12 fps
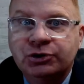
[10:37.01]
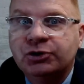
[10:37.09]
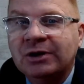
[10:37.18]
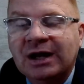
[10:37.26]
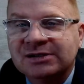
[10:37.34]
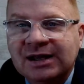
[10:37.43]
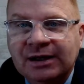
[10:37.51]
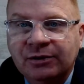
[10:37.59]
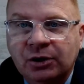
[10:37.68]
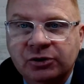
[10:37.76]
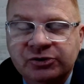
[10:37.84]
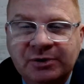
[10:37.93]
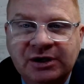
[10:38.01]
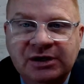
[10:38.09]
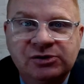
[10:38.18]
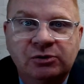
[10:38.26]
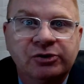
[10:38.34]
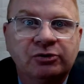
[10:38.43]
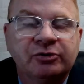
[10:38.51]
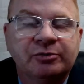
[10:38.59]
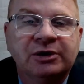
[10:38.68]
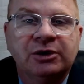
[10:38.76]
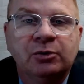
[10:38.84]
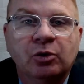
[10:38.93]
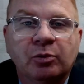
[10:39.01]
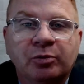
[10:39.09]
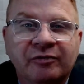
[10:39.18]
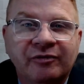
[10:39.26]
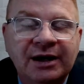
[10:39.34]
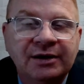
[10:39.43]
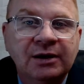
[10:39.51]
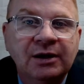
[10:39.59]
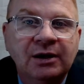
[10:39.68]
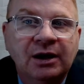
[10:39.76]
Do not scan those, because those ultimately will provide